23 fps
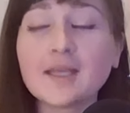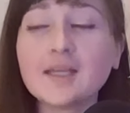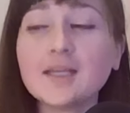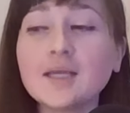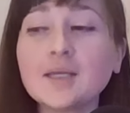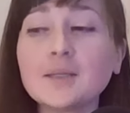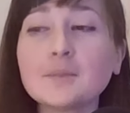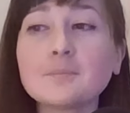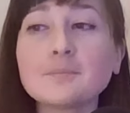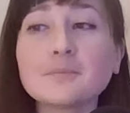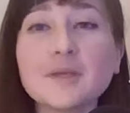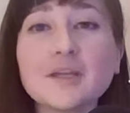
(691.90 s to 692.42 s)

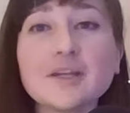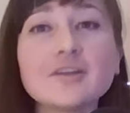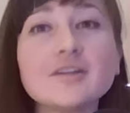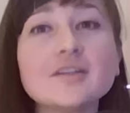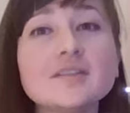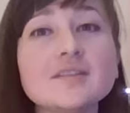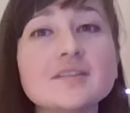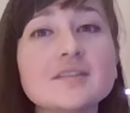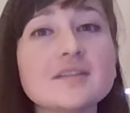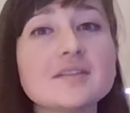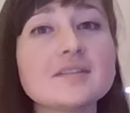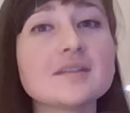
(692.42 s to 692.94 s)
Paris
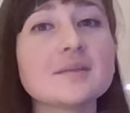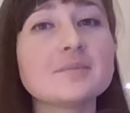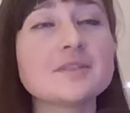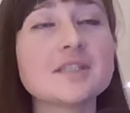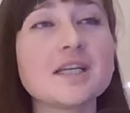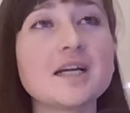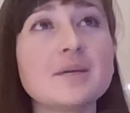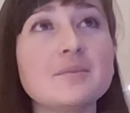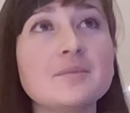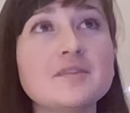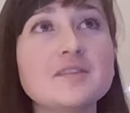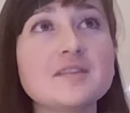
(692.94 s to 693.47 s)

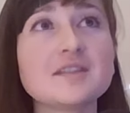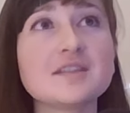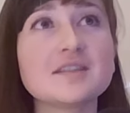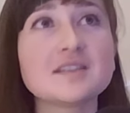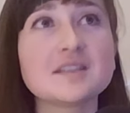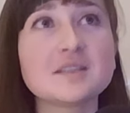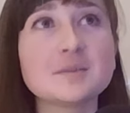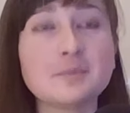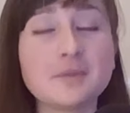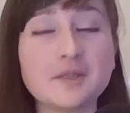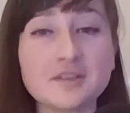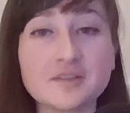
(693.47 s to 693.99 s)
sometimes
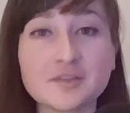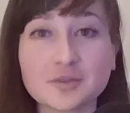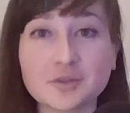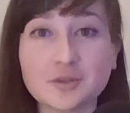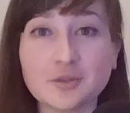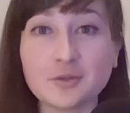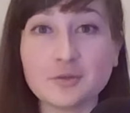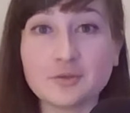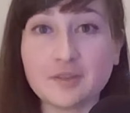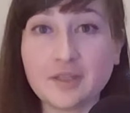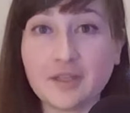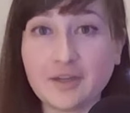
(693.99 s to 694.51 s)
spins her
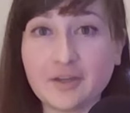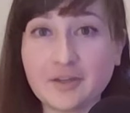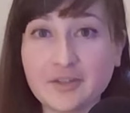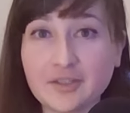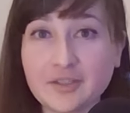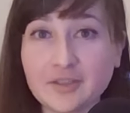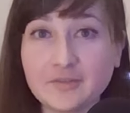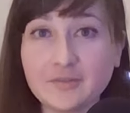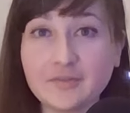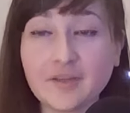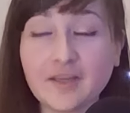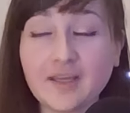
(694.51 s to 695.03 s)
own
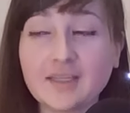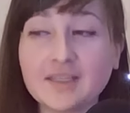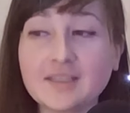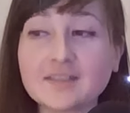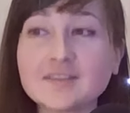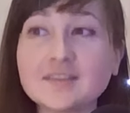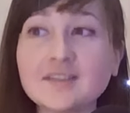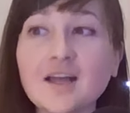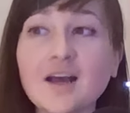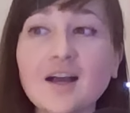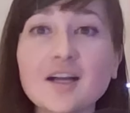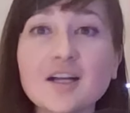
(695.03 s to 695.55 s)
narrative, and it's
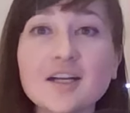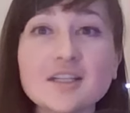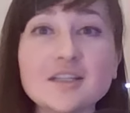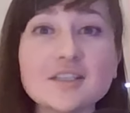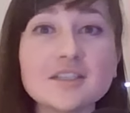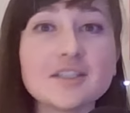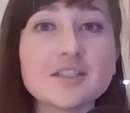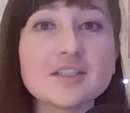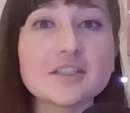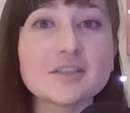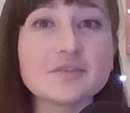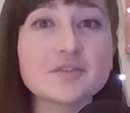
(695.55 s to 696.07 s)
not
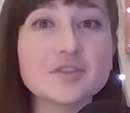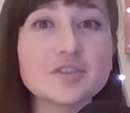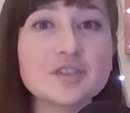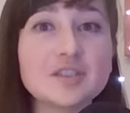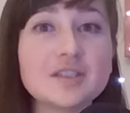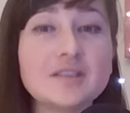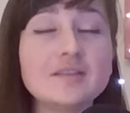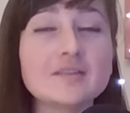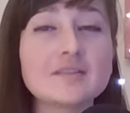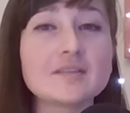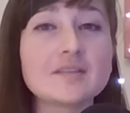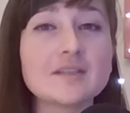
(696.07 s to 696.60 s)
clear if
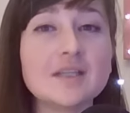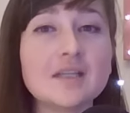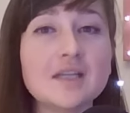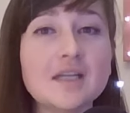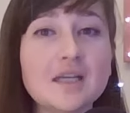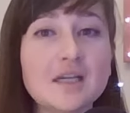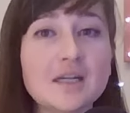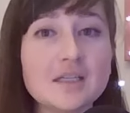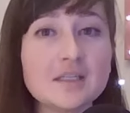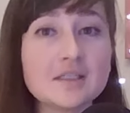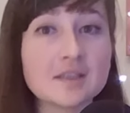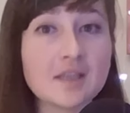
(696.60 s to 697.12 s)
she's
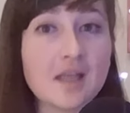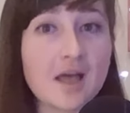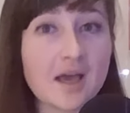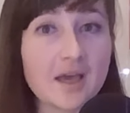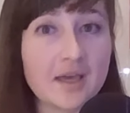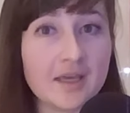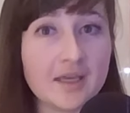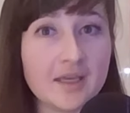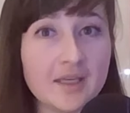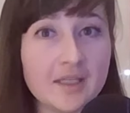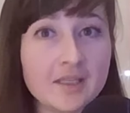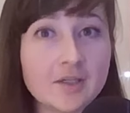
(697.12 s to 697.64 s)

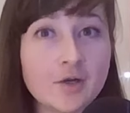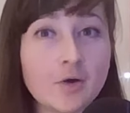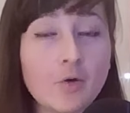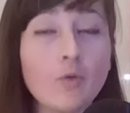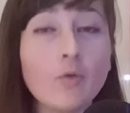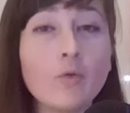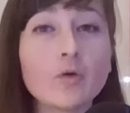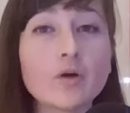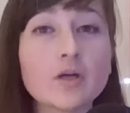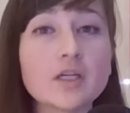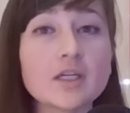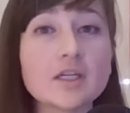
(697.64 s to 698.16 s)
lying
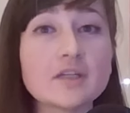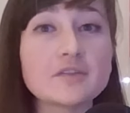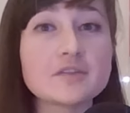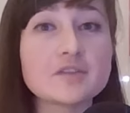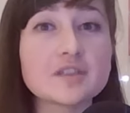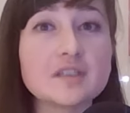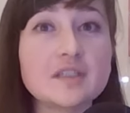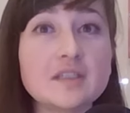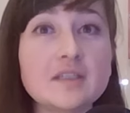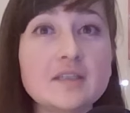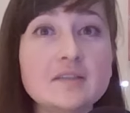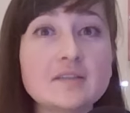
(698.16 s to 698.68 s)
or if
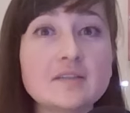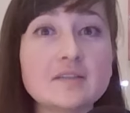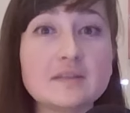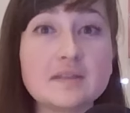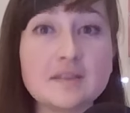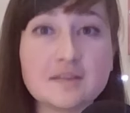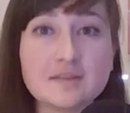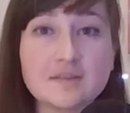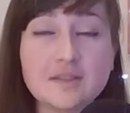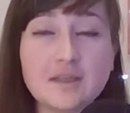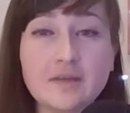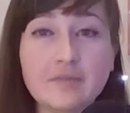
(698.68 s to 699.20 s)
she's
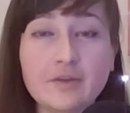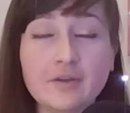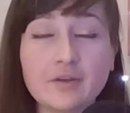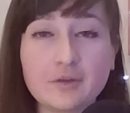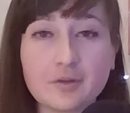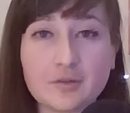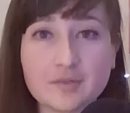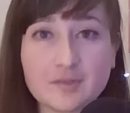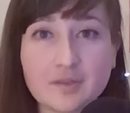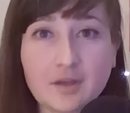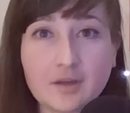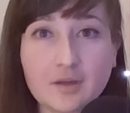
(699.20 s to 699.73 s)
deceiving
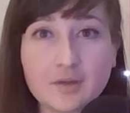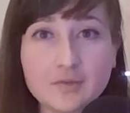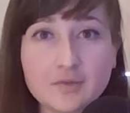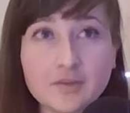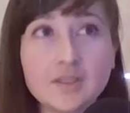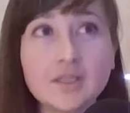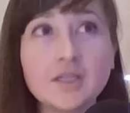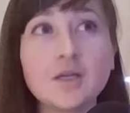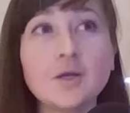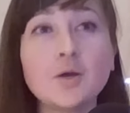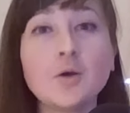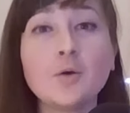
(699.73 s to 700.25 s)
herself.
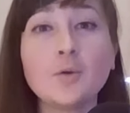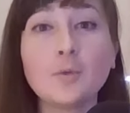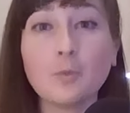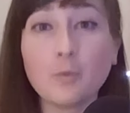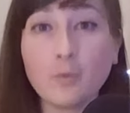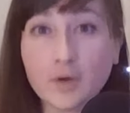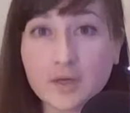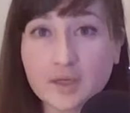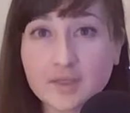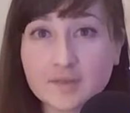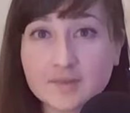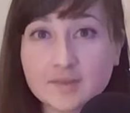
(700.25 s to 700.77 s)

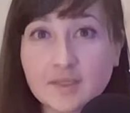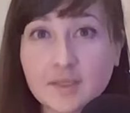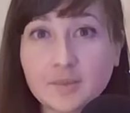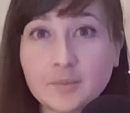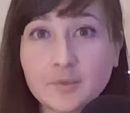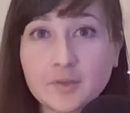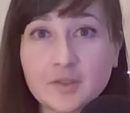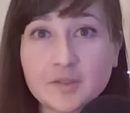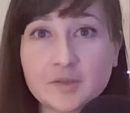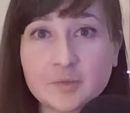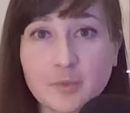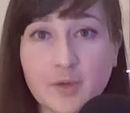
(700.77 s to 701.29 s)
One example
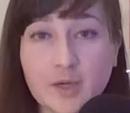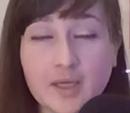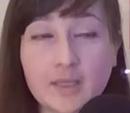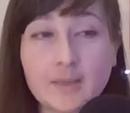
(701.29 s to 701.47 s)
is when